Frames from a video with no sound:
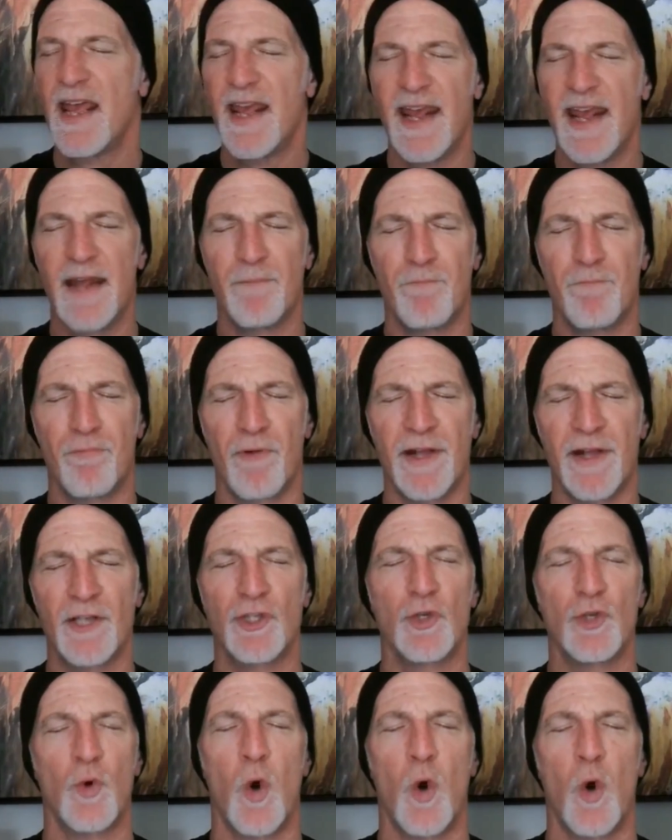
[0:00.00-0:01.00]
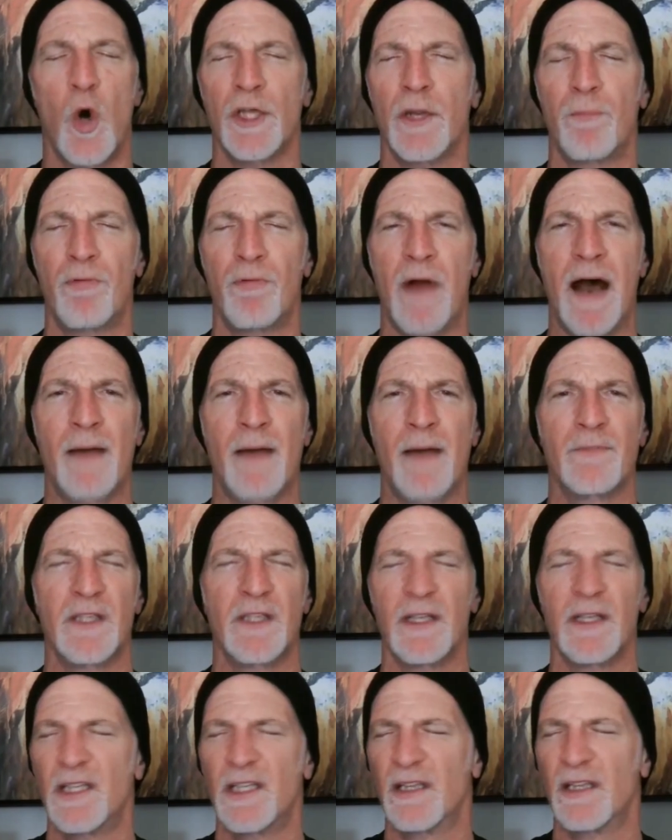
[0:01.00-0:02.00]
It brings you all your problems,
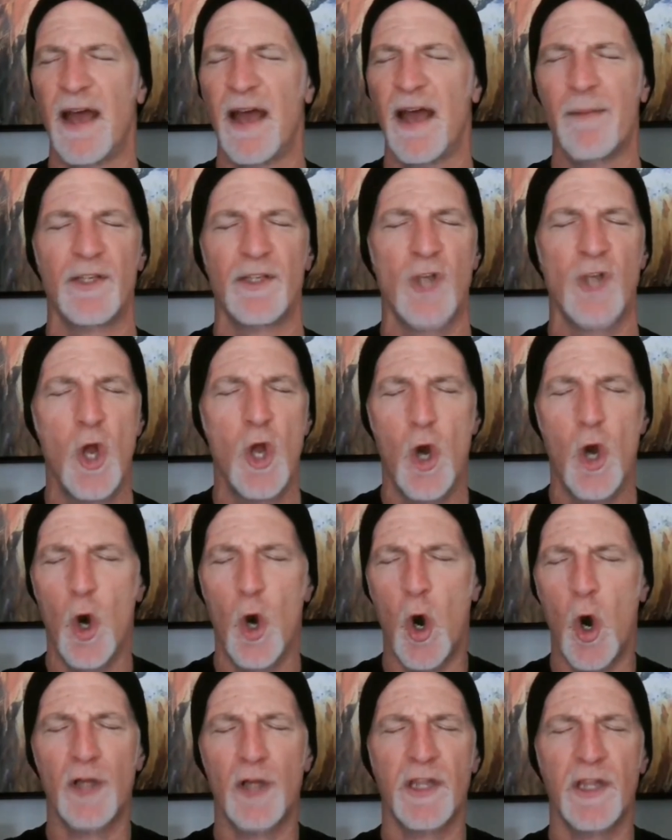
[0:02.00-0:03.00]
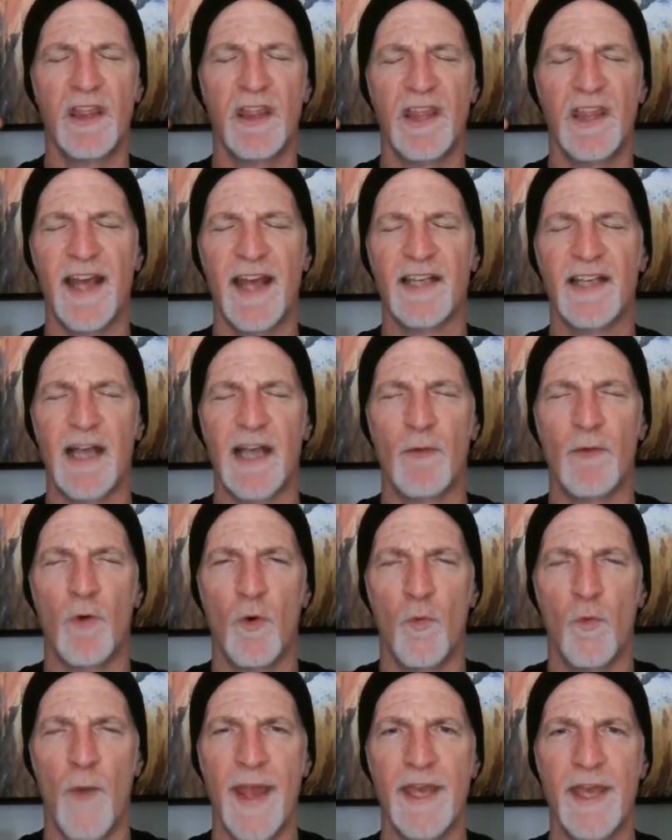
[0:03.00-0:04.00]
the dilemmas, all the things that
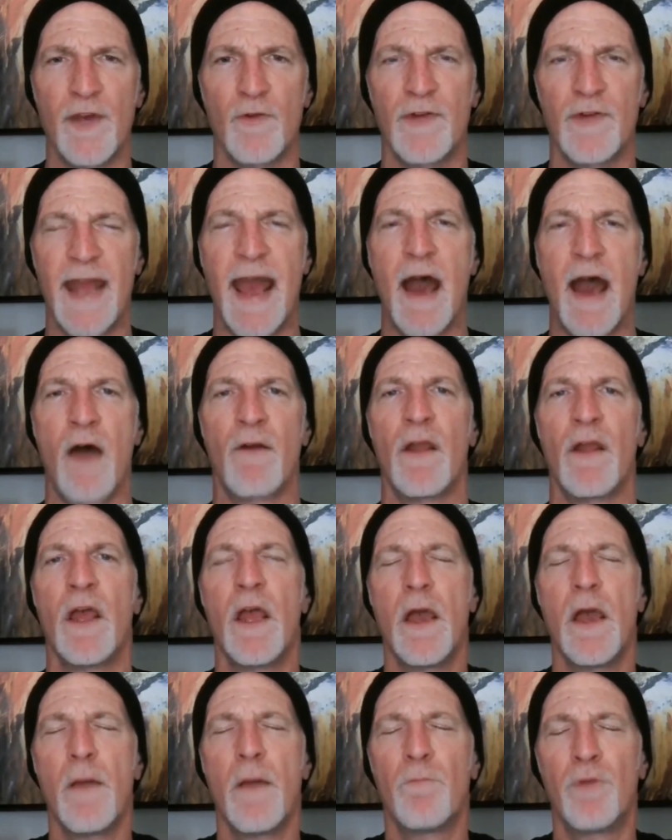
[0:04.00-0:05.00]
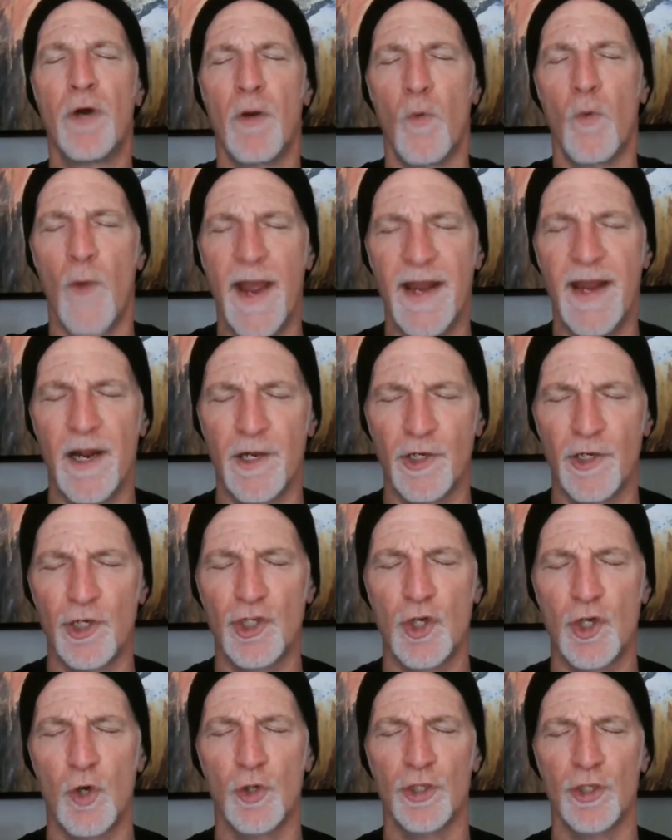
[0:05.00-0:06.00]
will weigh you down, put weight on your
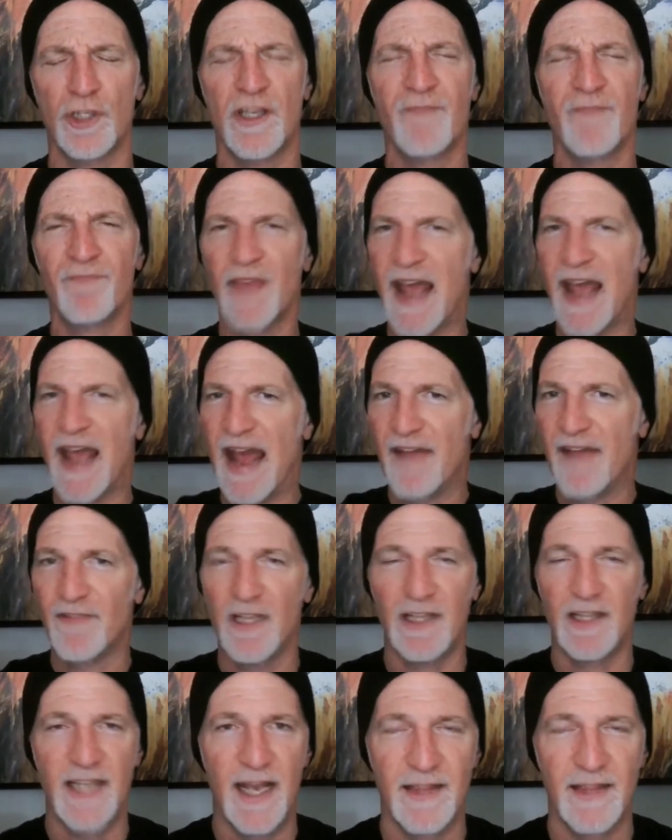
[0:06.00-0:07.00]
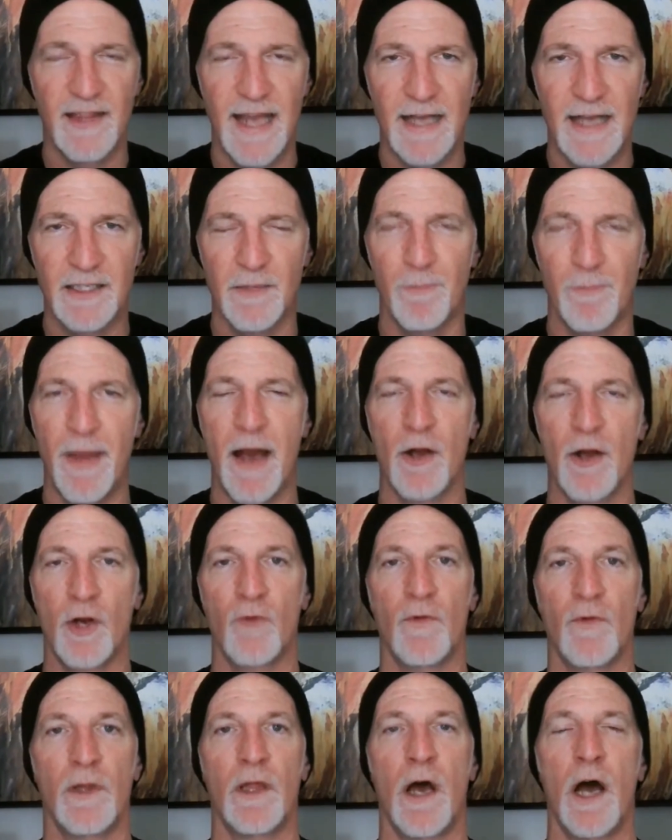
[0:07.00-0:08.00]
shoulders, have the 10,000-pound
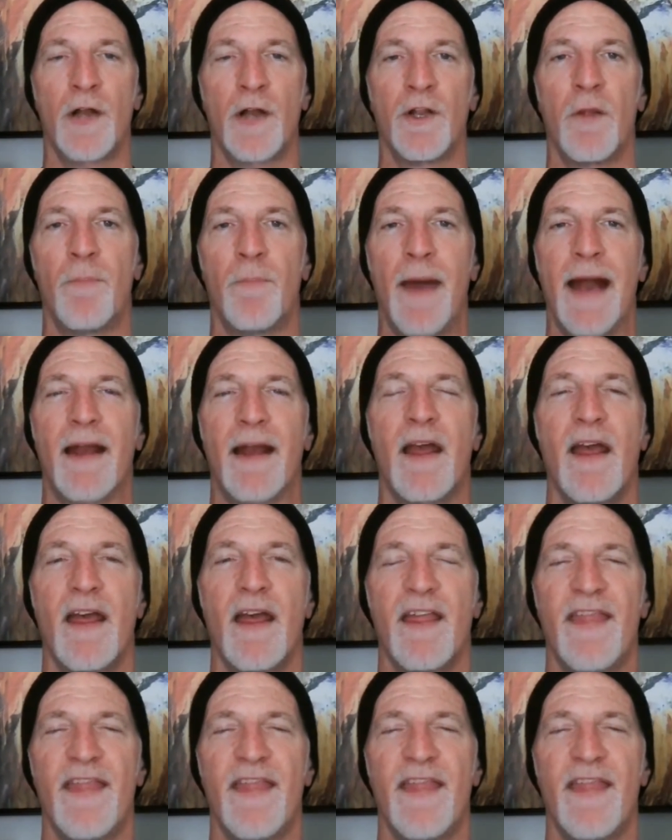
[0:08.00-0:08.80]
gorilla on your back.